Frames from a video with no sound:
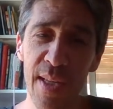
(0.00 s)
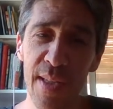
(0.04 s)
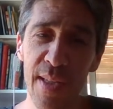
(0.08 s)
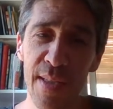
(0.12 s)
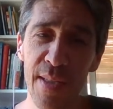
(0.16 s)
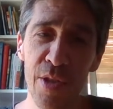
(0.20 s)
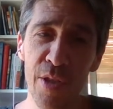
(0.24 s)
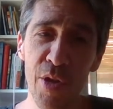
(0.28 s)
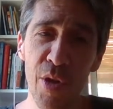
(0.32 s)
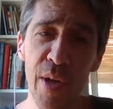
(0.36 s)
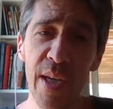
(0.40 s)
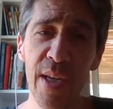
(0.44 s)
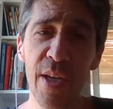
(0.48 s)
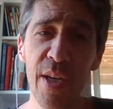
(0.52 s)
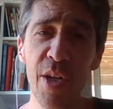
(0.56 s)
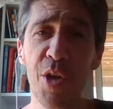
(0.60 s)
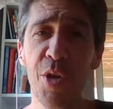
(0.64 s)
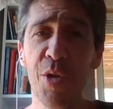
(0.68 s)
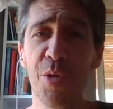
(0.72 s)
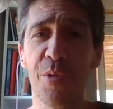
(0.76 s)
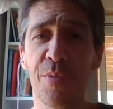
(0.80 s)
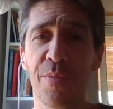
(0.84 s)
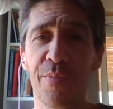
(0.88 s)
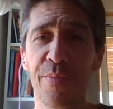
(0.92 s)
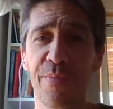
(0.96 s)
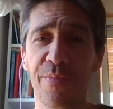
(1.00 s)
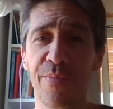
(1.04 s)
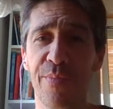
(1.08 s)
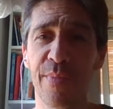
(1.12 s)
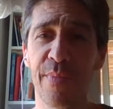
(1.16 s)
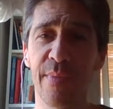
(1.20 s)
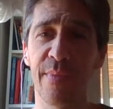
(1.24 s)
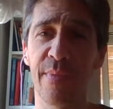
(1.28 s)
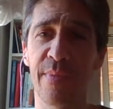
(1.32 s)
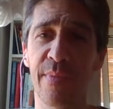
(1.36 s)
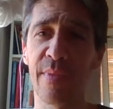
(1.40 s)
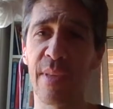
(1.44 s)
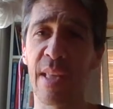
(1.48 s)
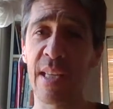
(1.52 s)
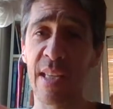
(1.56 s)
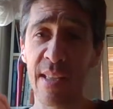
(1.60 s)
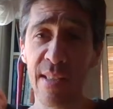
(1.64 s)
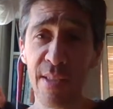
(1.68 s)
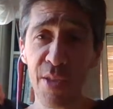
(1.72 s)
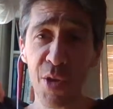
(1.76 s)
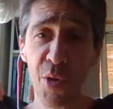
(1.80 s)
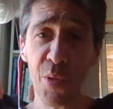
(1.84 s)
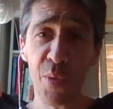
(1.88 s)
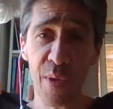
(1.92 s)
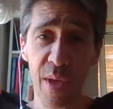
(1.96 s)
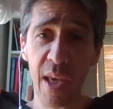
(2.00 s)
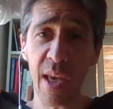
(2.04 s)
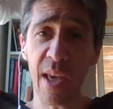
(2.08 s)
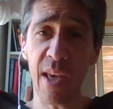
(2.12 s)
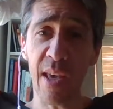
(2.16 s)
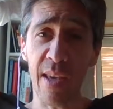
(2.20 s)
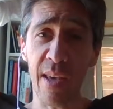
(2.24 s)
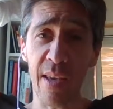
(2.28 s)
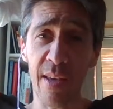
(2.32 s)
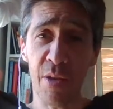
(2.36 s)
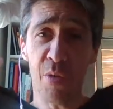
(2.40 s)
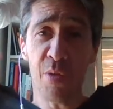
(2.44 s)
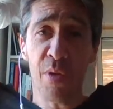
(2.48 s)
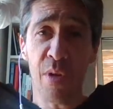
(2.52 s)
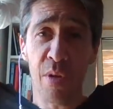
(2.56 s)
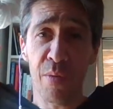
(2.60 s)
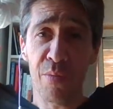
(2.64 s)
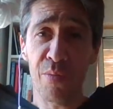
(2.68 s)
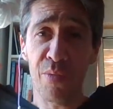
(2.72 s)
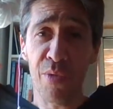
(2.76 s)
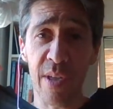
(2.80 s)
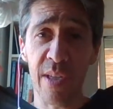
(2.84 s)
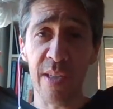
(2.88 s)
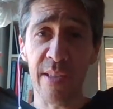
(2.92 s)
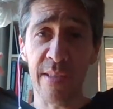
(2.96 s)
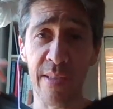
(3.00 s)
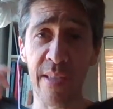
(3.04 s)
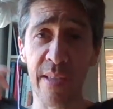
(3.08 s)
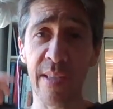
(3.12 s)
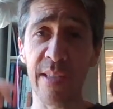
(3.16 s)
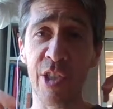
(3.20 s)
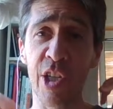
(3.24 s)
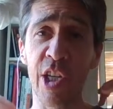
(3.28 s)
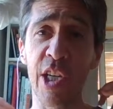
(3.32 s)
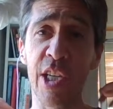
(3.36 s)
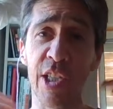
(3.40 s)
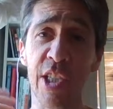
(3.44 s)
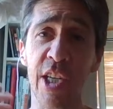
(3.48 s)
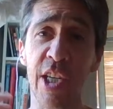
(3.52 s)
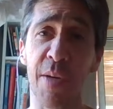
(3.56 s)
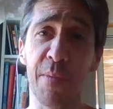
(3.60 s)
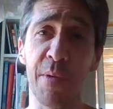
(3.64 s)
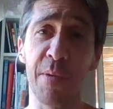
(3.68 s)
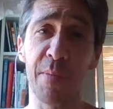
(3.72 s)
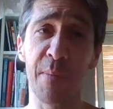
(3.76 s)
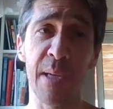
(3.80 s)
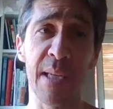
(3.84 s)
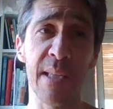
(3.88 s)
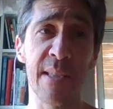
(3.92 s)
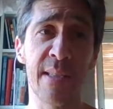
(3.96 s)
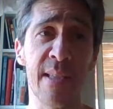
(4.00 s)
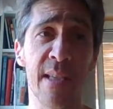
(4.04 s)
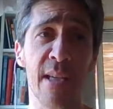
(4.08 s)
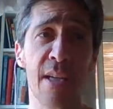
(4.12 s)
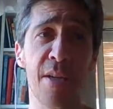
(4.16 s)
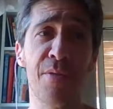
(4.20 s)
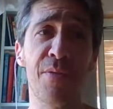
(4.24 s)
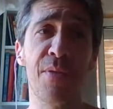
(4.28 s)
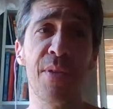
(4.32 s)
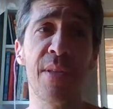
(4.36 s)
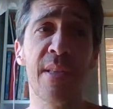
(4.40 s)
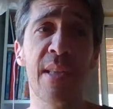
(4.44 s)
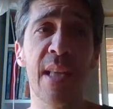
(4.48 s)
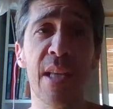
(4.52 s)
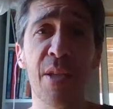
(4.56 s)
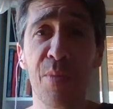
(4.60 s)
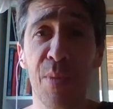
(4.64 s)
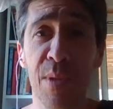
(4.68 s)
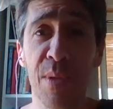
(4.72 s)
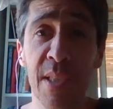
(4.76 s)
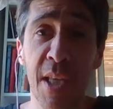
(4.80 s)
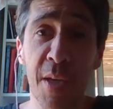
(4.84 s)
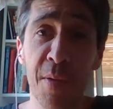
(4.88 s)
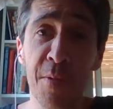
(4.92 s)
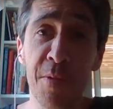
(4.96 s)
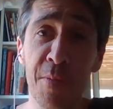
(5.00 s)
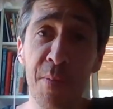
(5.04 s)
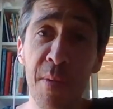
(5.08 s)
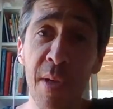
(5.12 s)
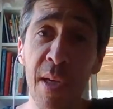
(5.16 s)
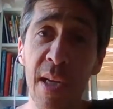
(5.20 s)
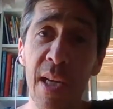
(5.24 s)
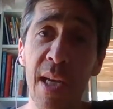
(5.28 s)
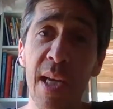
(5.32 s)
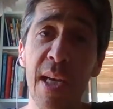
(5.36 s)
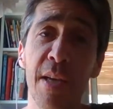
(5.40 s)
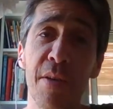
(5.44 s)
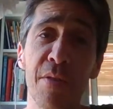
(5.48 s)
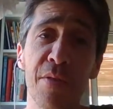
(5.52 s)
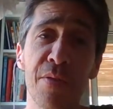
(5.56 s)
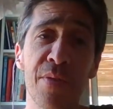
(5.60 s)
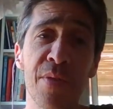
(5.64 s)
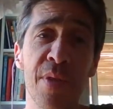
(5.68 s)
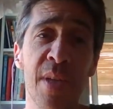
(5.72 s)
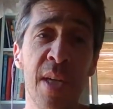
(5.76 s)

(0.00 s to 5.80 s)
So I know that it's okay. You can breathe the change habit by itself, and that's what keeps me alive.